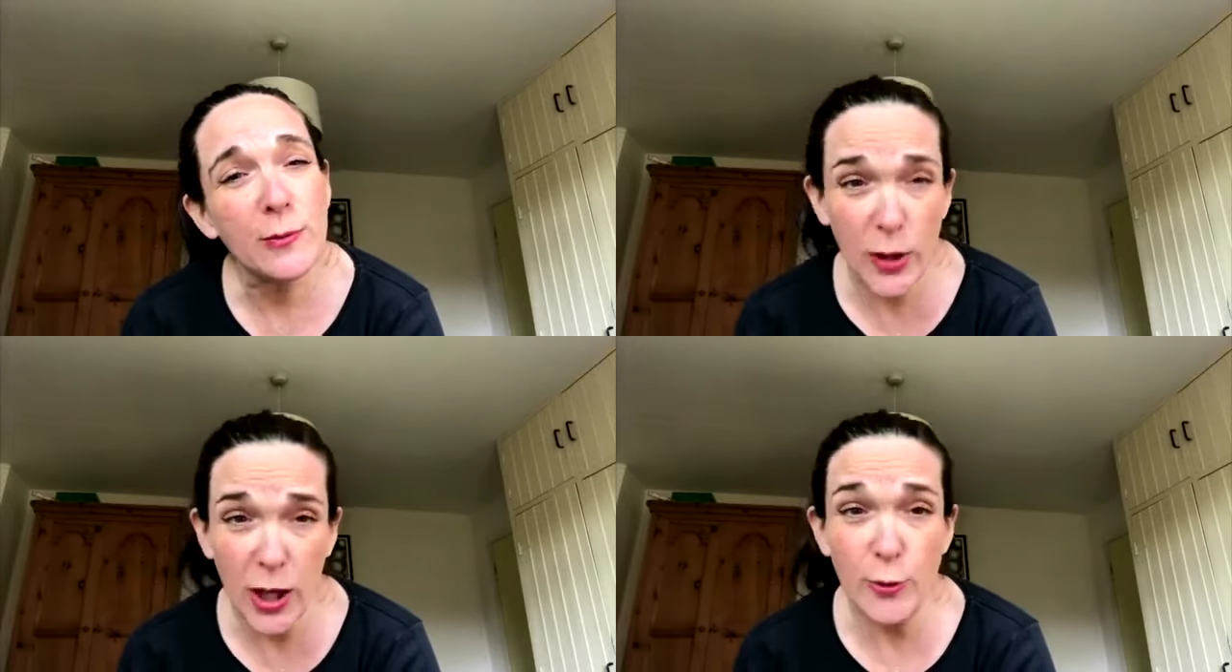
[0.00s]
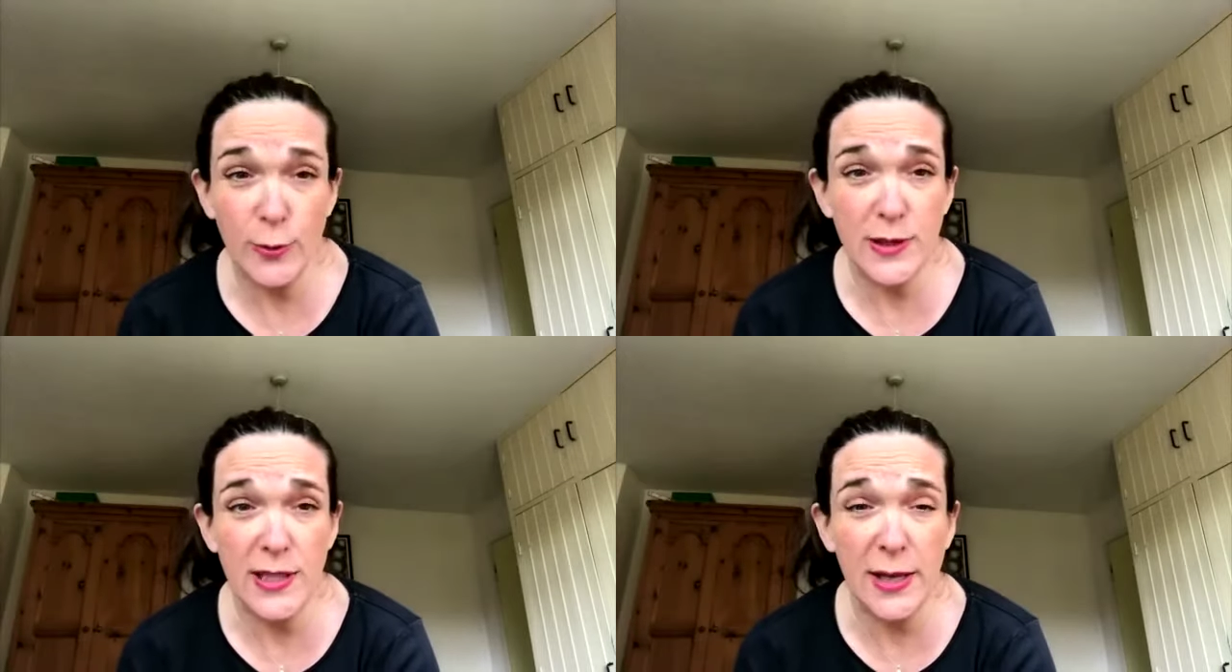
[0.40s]
We hope
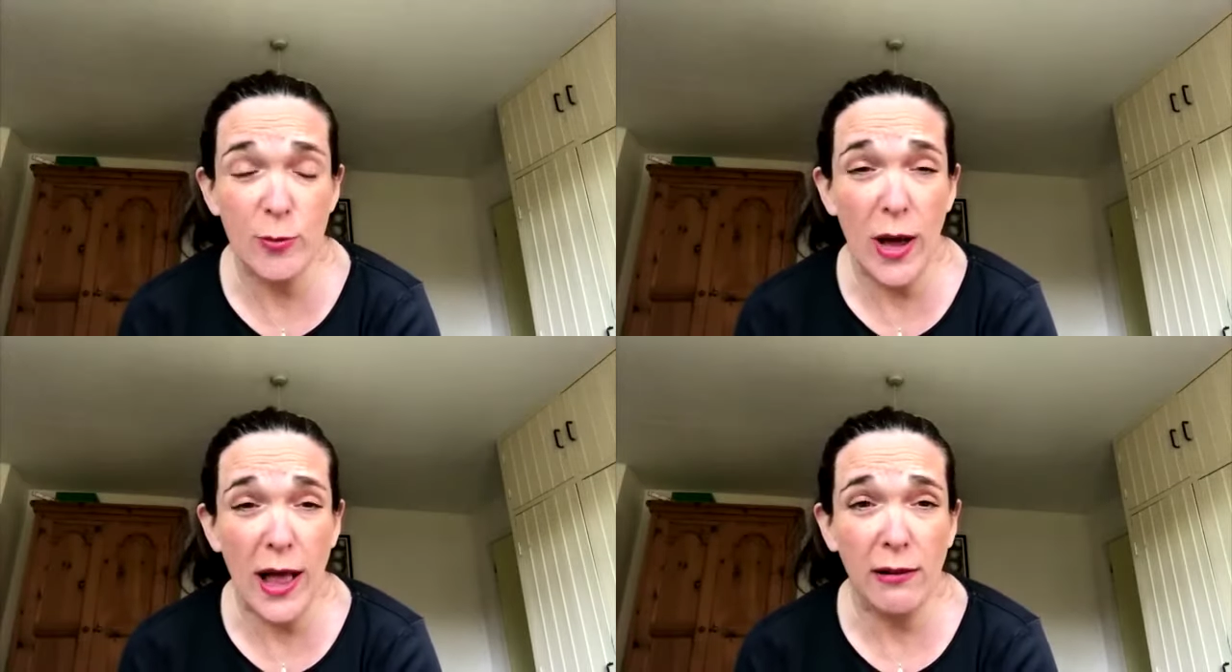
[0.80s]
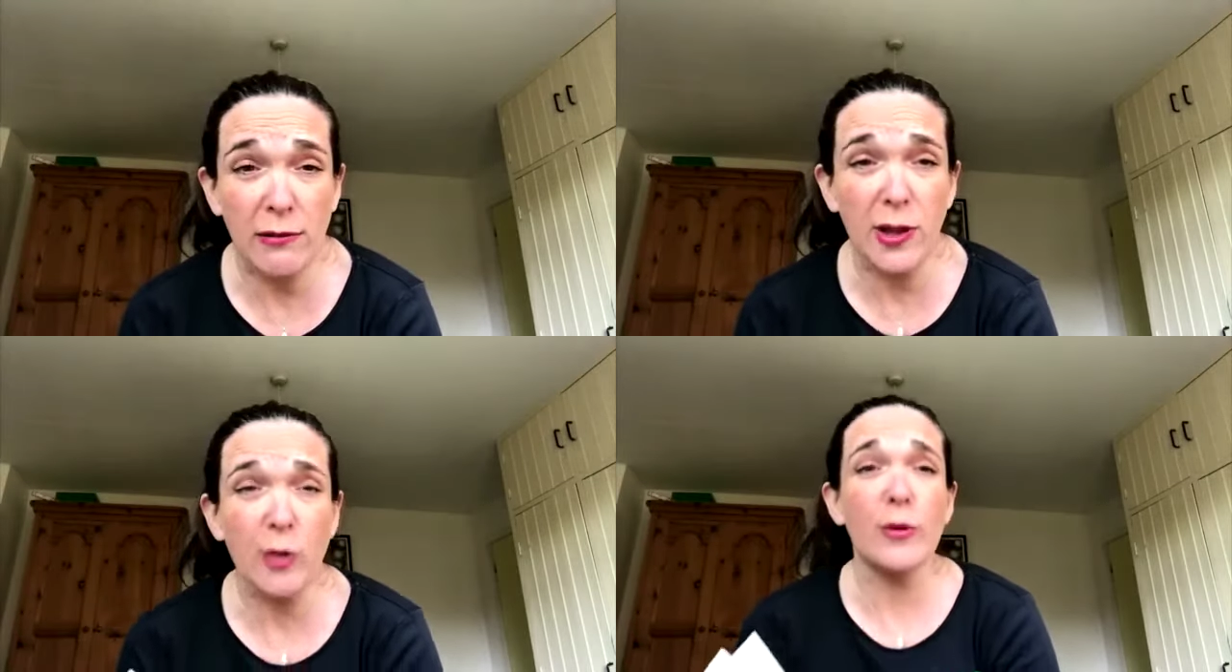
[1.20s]
you sleep well,
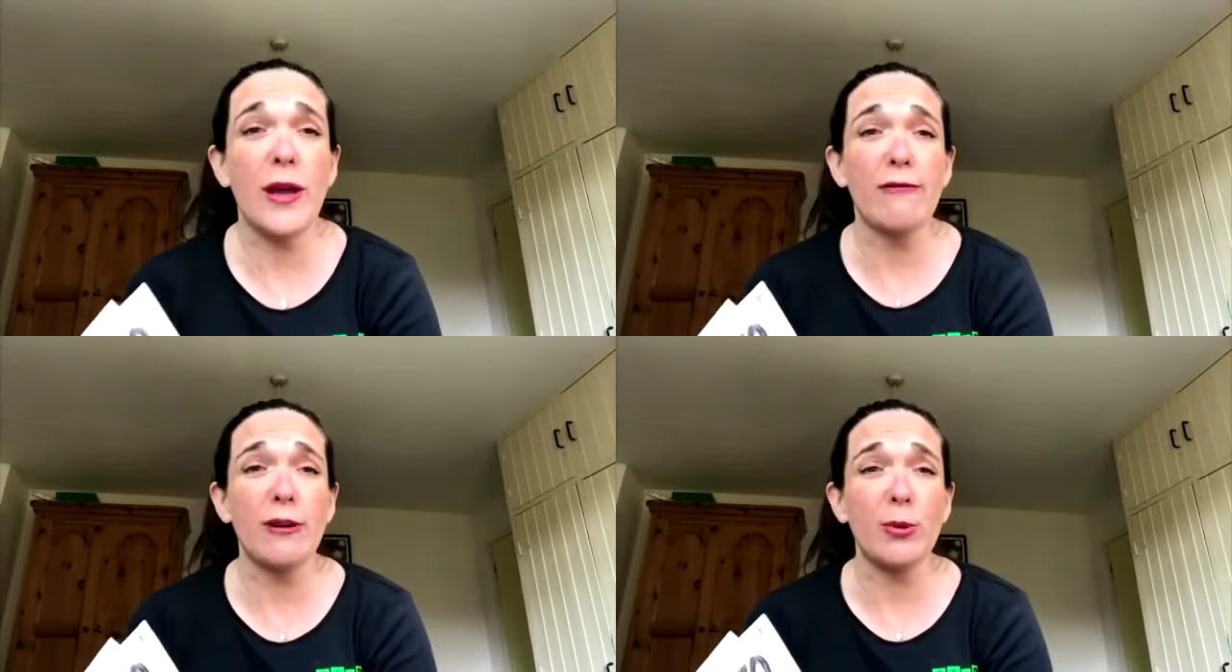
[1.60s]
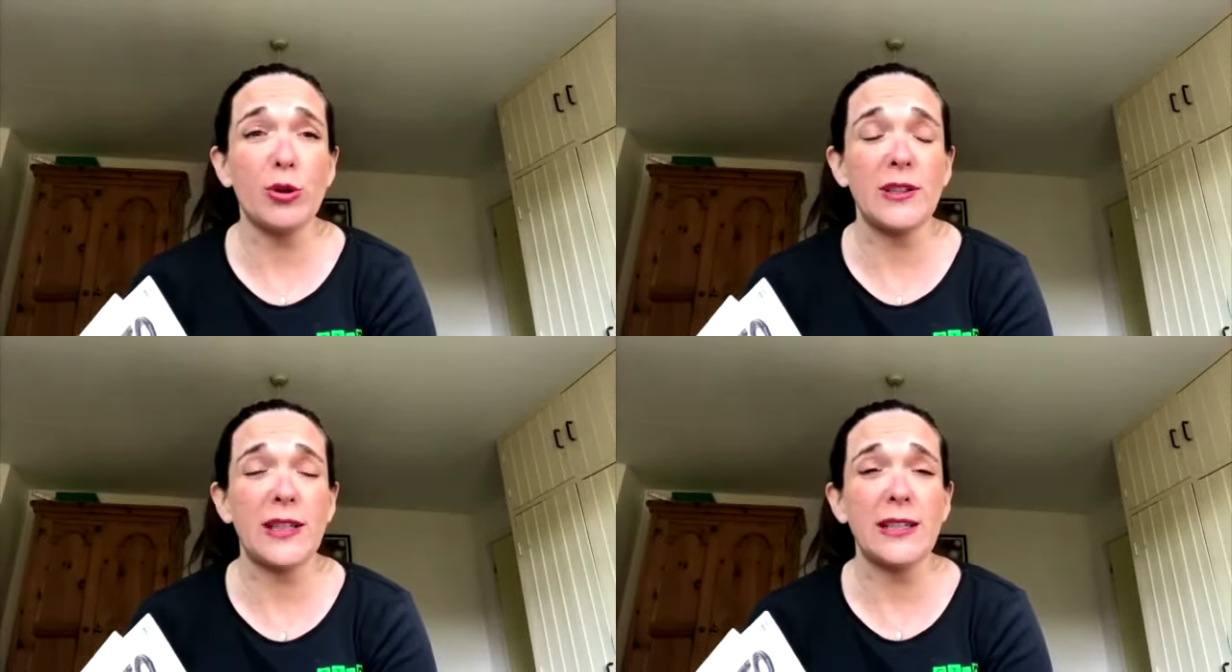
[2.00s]
don't we,
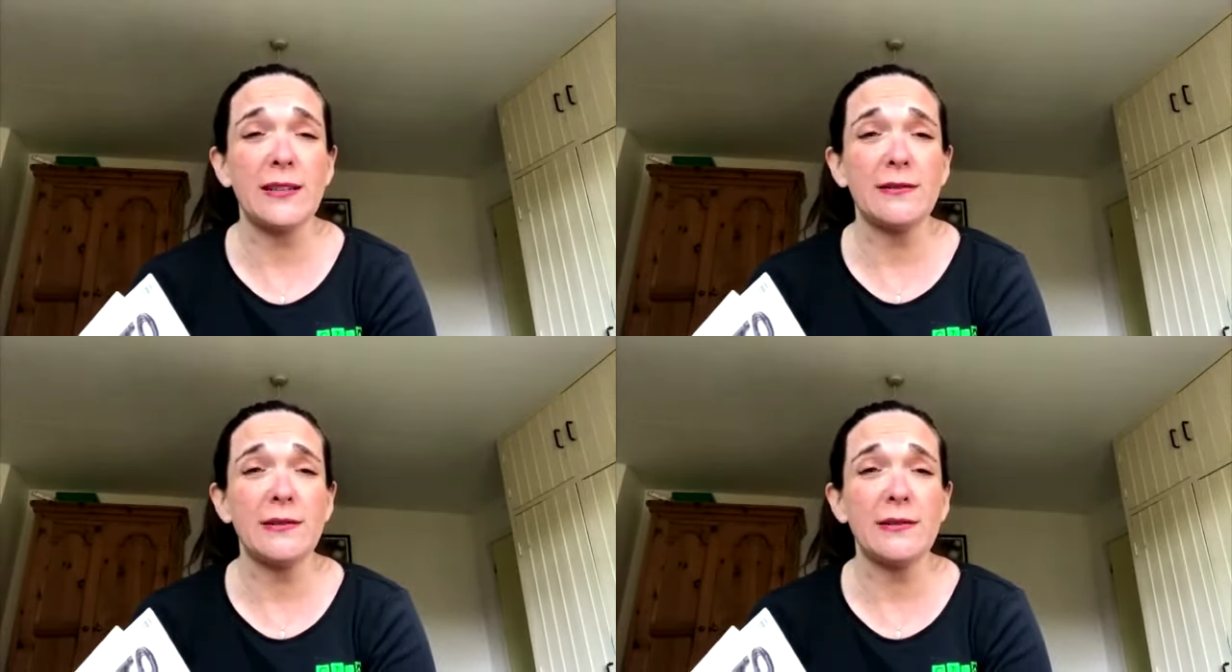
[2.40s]
everybody?